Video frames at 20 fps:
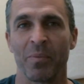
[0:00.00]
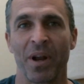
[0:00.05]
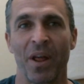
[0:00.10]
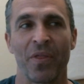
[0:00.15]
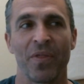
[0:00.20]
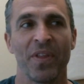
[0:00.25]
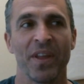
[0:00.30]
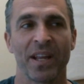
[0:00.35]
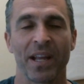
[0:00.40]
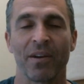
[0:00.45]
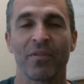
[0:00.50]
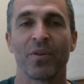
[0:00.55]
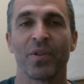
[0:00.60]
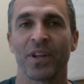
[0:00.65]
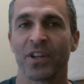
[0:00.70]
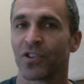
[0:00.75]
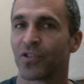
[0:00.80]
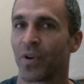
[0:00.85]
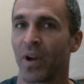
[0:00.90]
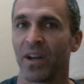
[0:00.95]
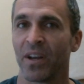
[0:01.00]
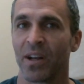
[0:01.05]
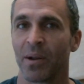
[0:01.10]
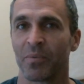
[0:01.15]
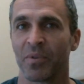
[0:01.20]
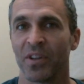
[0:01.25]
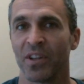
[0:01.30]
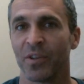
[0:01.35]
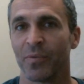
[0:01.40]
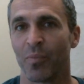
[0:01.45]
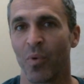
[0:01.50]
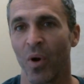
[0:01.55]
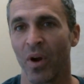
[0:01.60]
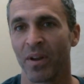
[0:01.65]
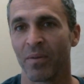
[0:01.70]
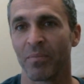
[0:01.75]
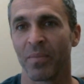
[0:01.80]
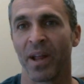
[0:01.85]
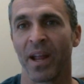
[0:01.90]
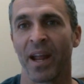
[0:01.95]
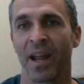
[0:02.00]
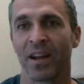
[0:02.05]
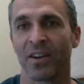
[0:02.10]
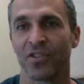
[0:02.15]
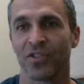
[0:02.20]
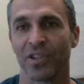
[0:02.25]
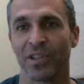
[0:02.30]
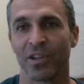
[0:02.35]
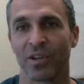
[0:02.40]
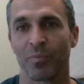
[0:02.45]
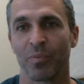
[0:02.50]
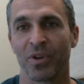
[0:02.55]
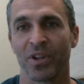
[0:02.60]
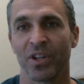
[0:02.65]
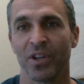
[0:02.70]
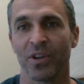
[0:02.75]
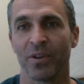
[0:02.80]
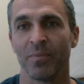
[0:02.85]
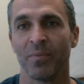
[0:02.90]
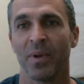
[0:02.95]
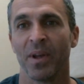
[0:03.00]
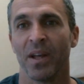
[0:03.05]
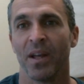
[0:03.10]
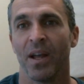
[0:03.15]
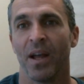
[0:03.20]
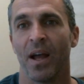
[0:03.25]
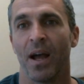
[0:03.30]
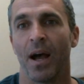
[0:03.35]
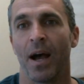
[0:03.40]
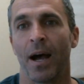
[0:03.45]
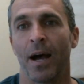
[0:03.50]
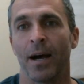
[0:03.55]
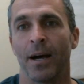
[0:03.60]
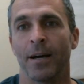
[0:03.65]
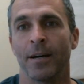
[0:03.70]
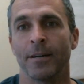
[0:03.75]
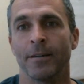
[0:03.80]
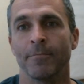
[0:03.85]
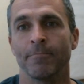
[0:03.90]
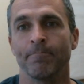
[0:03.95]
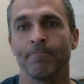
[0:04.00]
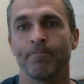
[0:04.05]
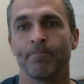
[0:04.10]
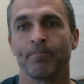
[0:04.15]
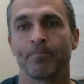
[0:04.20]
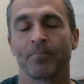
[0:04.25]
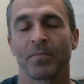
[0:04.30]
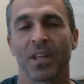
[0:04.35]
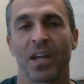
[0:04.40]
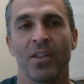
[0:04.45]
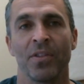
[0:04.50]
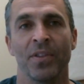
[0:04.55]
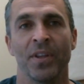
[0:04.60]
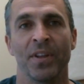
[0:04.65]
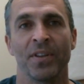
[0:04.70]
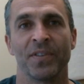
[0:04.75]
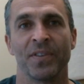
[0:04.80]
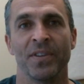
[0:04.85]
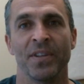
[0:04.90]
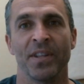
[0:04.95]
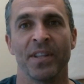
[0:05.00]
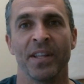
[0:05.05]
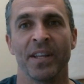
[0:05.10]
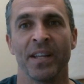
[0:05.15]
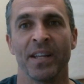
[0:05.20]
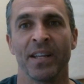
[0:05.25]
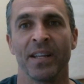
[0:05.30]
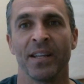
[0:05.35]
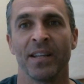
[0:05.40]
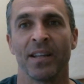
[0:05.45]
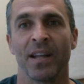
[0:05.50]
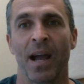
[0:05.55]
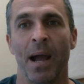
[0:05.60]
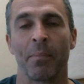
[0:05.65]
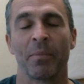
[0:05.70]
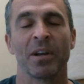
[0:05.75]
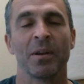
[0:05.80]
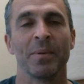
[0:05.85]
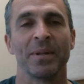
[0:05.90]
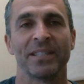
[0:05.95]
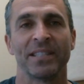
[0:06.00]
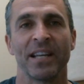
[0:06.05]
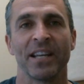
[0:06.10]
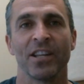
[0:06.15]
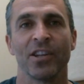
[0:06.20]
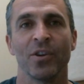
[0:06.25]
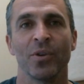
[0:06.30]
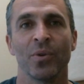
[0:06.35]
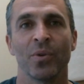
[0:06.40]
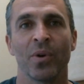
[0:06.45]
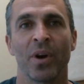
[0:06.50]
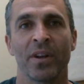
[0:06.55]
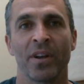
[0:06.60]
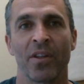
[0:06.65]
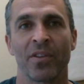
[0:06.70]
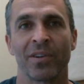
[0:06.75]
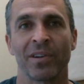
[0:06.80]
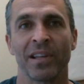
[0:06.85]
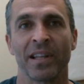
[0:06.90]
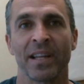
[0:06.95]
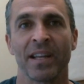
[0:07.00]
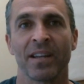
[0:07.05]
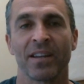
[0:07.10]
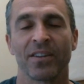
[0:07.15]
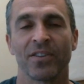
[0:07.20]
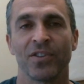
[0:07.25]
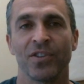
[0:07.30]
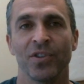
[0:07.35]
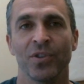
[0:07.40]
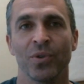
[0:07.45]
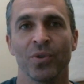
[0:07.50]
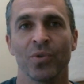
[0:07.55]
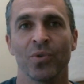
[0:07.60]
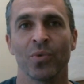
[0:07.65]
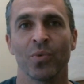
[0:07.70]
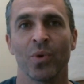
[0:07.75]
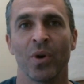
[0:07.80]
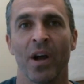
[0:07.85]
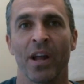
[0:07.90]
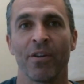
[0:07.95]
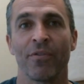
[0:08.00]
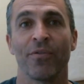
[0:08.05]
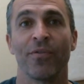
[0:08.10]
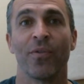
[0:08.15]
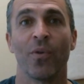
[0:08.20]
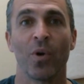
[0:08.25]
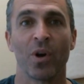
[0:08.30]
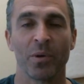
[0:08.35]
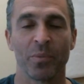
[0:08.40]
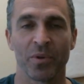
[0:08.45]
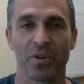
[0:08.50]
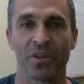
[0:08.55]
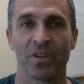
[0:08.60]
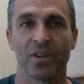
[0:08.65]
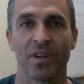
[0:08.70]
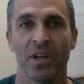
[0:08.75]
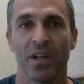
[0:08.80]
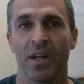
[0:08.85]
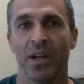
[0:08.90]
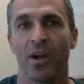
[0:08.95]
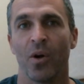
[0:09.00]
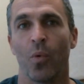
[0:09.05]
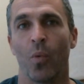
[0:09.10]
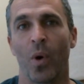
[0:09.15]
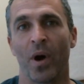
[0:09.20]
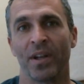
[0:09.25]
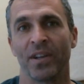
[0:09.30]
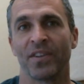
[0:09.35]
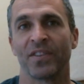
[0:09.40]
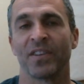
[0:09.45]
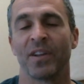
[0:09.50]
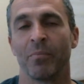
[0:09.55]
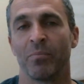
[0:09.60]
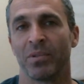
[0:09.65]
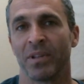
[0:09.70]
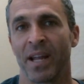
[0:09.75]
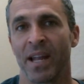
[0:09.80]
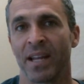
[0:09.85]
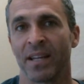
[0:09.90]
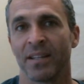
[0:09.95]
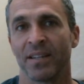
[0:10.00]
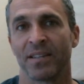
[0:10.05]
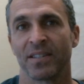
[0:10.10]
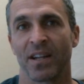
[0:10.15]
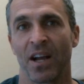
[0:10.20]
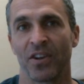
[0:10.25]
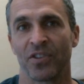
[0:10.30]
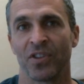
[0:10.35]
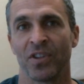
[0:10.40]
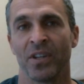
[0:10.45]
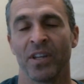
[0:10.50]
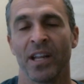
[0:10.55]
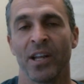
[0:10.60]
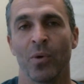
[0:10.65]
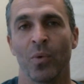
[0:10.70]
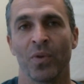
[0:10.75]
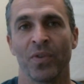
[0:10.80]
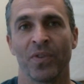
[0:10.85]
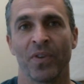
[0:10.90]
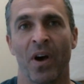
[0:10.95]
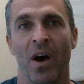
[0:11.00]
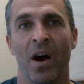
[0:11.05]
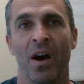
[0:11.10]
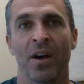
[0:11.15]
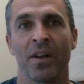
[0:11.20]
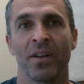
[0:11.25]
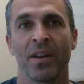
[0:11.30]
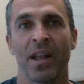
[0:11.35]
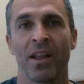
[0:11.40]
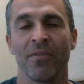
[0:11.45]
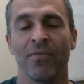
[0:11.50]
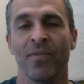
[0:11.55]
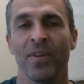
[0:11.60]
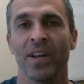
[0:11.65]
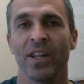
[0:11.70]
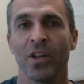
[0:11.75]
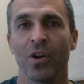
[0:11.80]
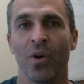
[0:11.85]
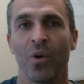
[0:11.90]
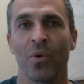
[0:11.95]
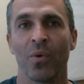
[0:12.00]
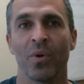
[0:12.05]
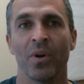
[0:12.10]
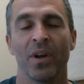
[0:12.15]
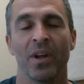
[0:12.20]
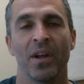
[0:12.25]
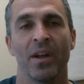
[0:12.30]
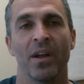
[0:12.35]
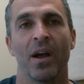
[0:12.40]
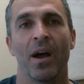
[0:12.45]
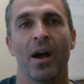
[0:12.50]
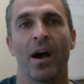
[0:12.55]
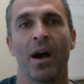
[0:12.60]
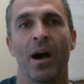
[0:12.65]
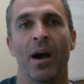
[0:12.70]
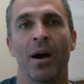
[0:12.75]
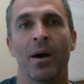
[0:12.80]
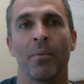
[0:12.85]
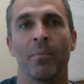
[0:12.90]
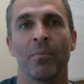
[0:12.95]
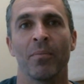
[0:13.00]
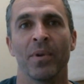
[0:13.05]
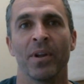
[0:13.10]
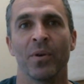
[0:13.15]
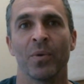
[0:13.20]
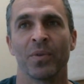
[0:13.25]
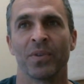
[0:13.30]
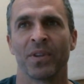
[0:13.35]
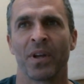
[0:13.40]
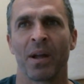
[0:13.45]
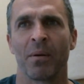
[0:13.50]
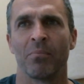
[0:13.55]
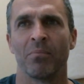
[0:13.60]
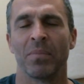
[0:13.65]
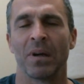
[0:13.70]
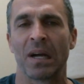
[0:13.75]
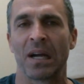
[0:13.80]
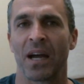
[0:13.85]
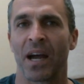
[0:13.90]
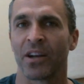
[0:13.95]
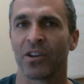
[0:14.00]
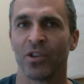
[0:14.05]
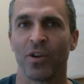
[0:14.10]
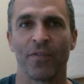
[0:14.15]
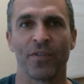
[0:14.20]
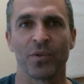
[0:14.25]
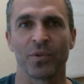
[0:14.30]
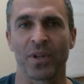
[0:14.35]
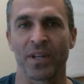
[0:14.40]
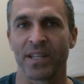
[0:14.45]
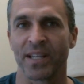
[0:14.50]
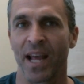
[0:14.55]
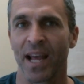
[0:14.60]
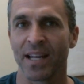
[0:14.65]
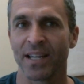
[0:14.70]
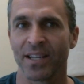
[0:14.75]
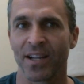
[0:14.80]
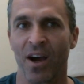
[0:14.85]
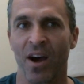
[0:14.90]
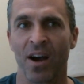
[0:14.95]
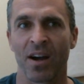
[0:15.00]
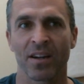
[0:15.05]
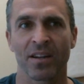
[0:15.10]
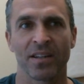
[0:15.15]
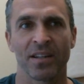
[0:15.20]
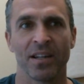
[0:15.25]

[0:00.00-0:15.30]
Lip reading: But I think everything is graded up to this point and should look pretty good. Um, I'm going to be sending you another link to a former wellness and playing discussion. It was on a video. It was I don't know if it was a TED Talk.